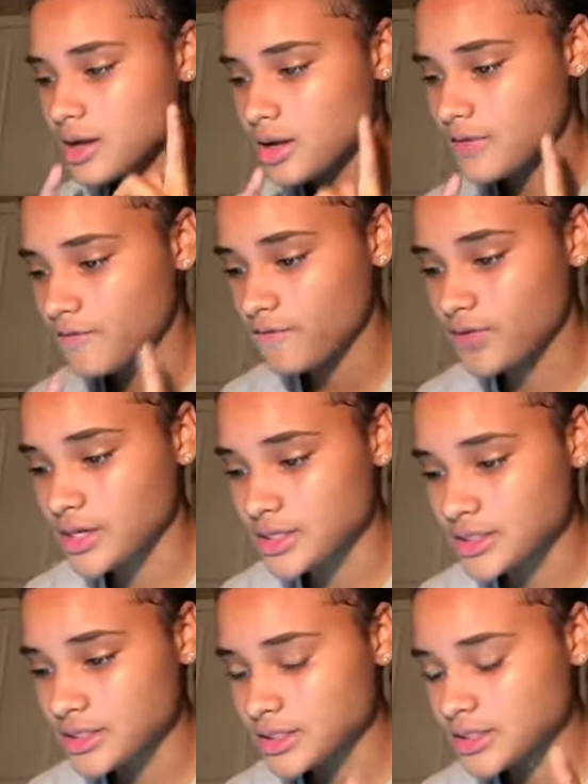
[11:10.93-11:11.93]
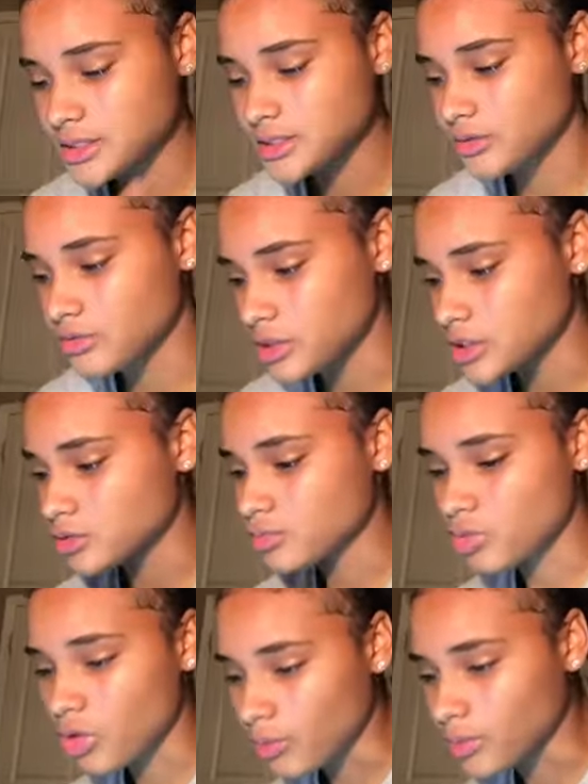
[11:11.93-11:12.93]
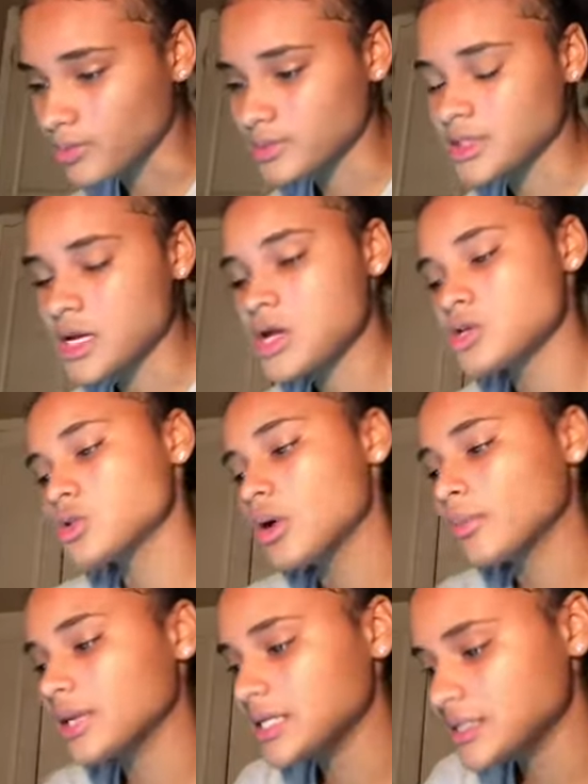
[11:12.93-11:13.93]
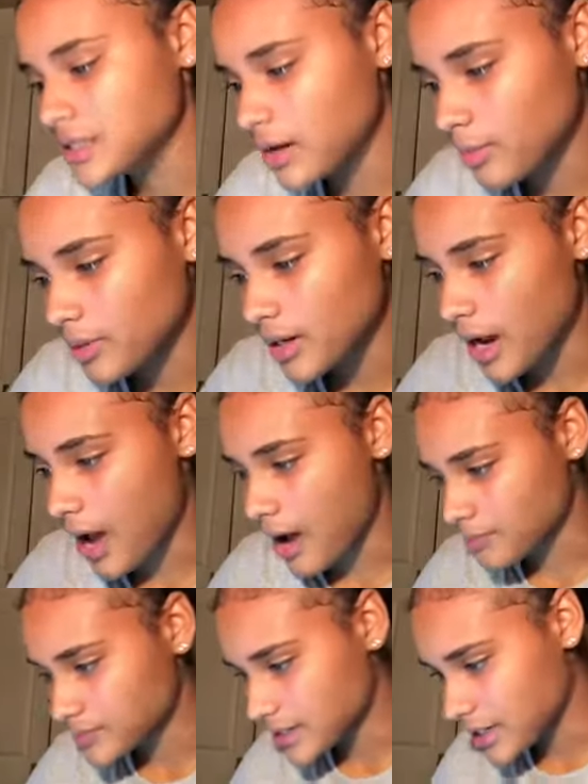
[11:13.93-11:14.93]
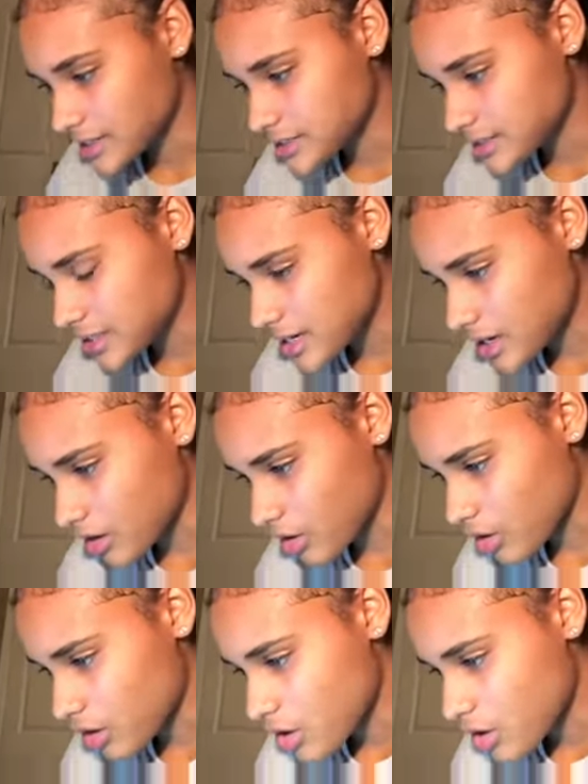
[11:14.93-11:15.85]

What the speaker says: face serious problems. So I'm gonna list a couple of the apps that I see here.